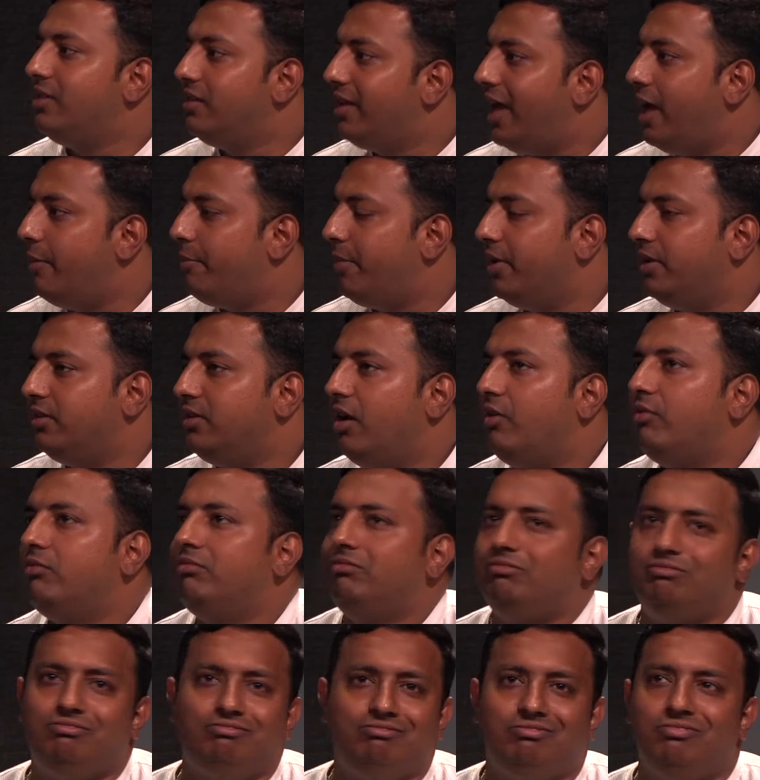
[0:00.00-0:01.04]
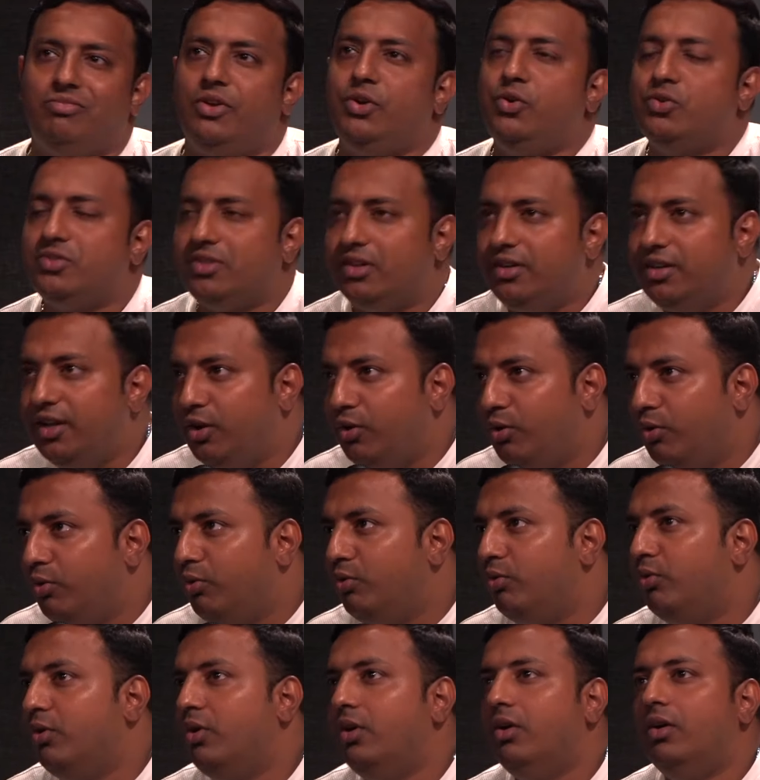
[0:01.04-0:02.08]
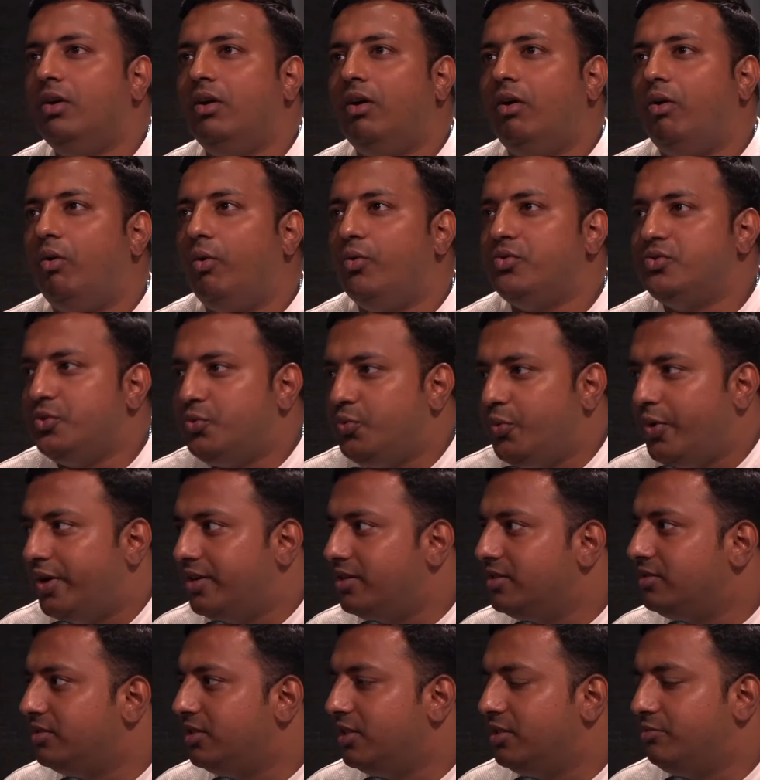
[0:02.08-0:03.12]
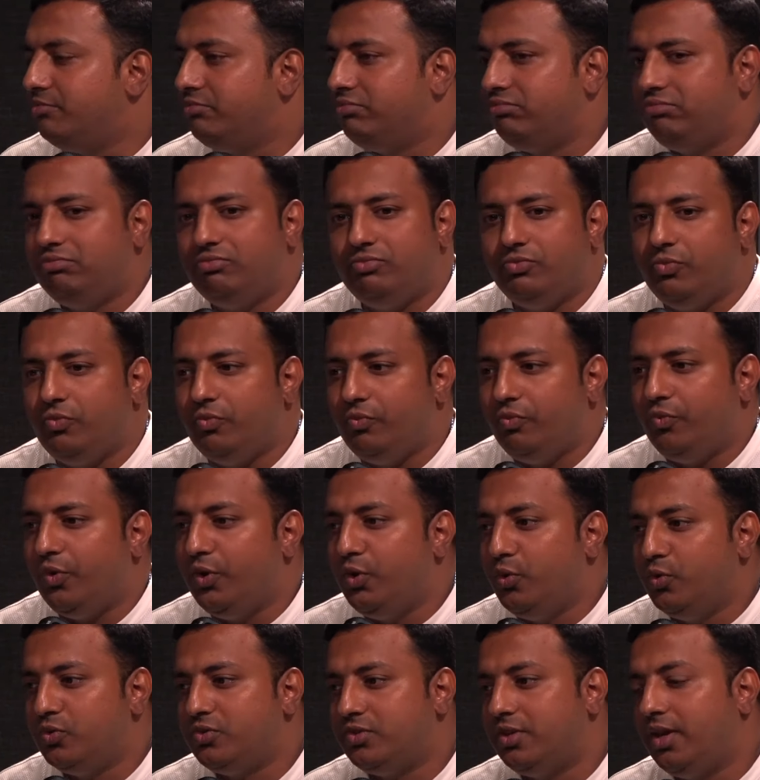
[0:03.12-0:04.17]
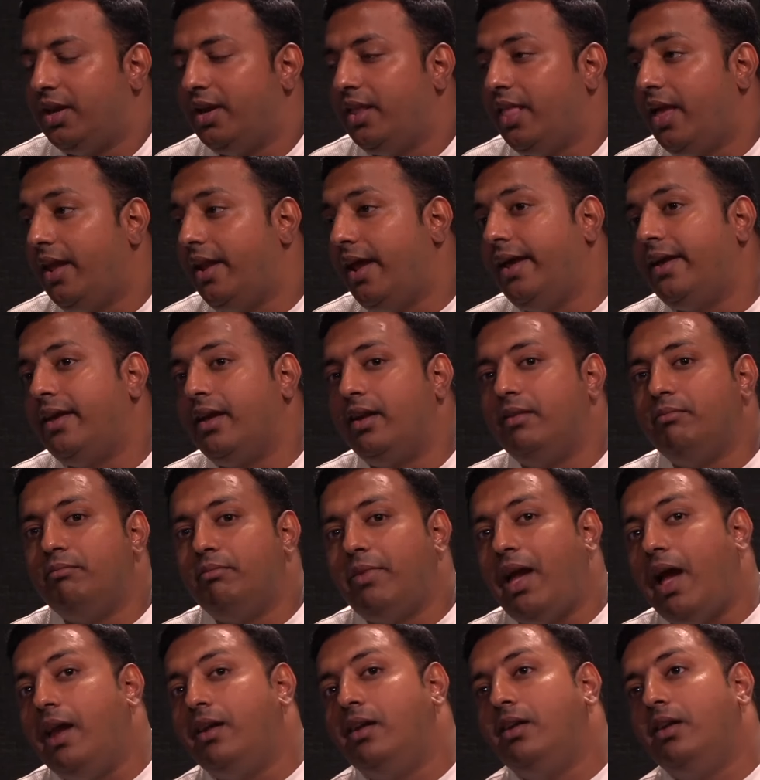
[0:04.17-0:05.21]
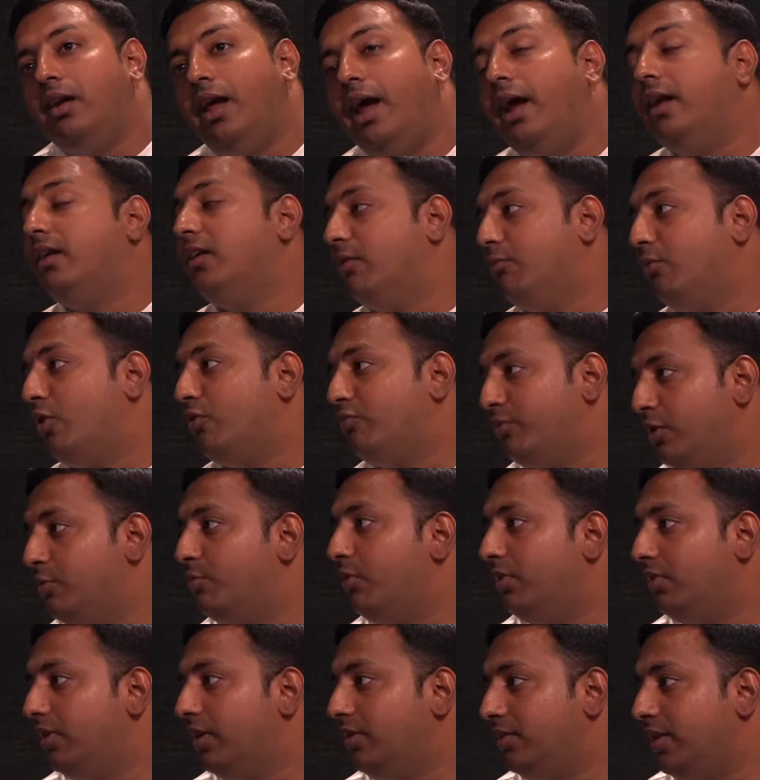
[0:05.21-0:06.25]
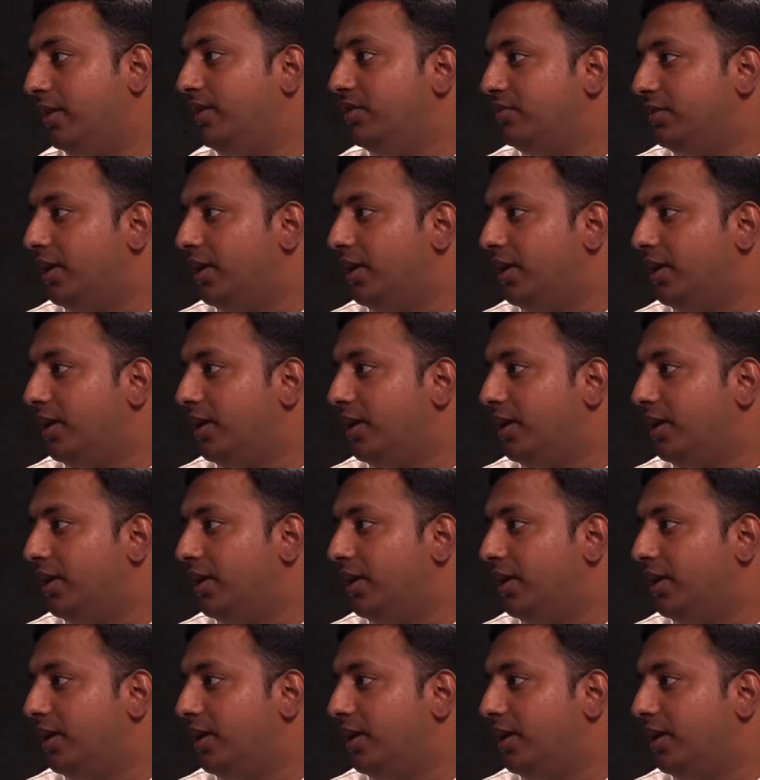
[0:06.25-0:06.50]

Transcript: will happen. Now, when you say delulu or situationship, when you say that I can handle n number of people at the